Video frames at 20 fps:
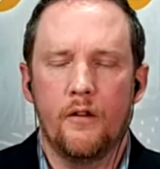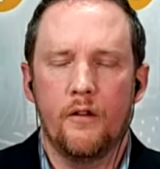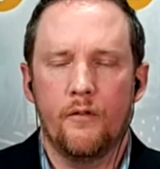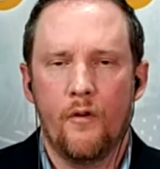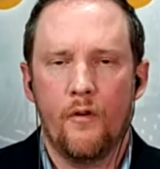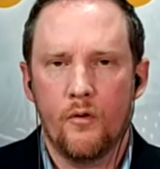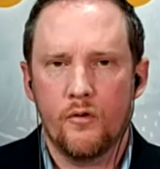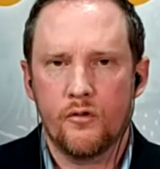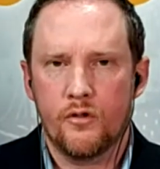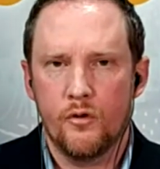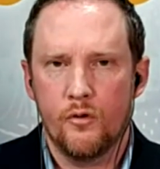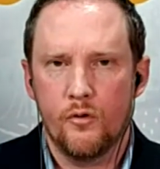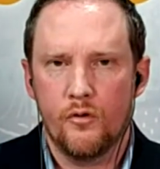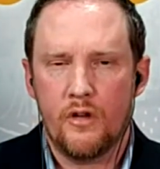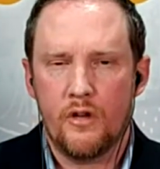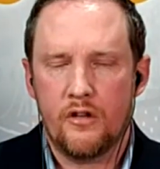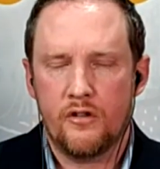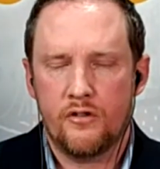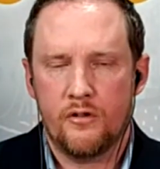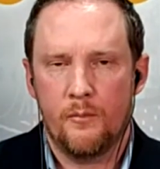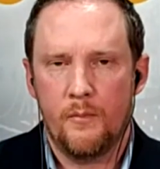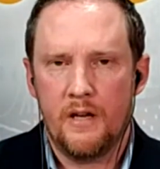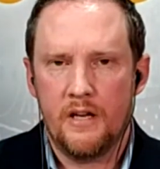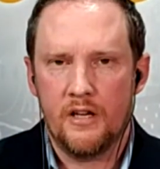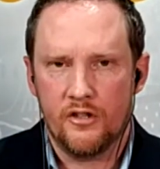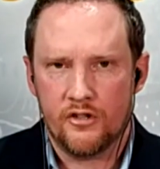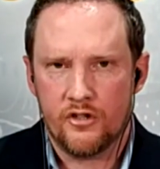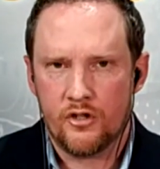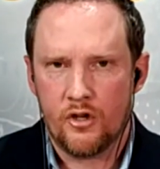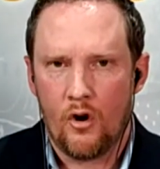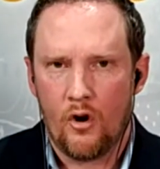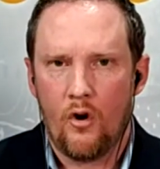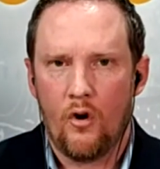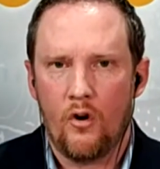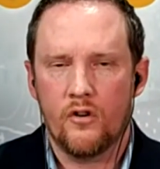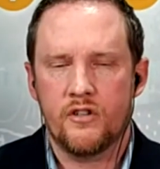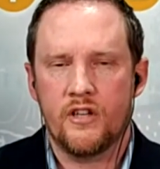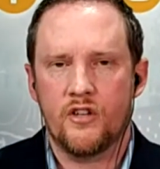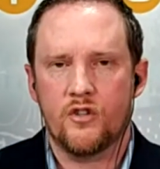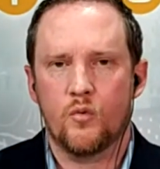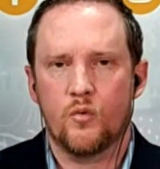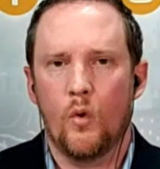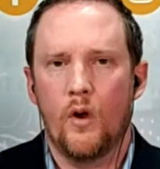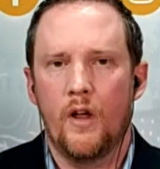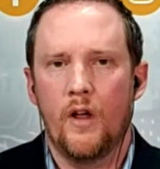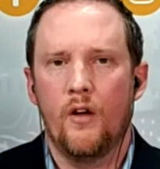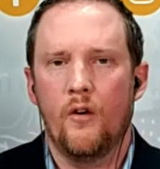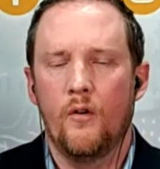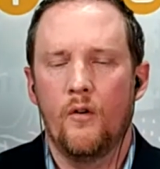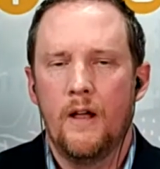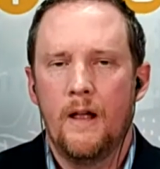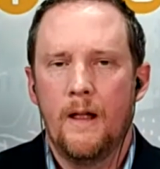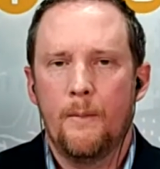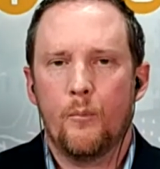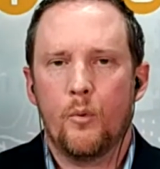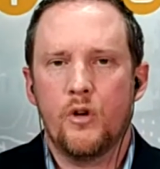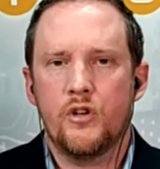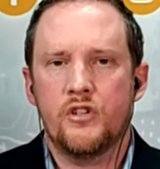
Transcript: the folks who submitted stars as well.